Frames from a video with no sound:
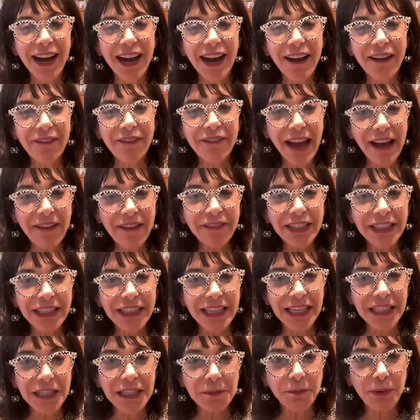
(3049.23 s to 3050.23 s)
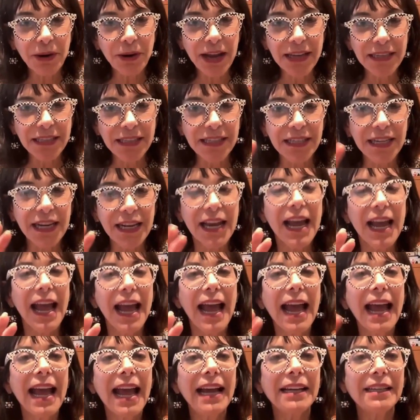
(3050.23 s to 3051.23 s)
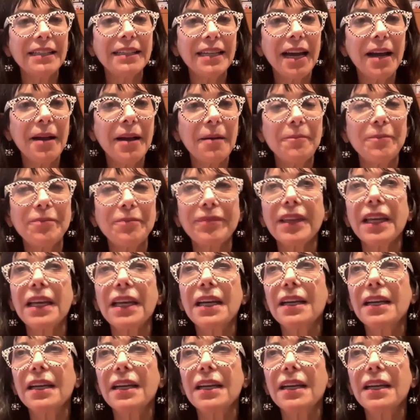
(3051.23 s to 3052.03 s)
of having dense breasts. And, um,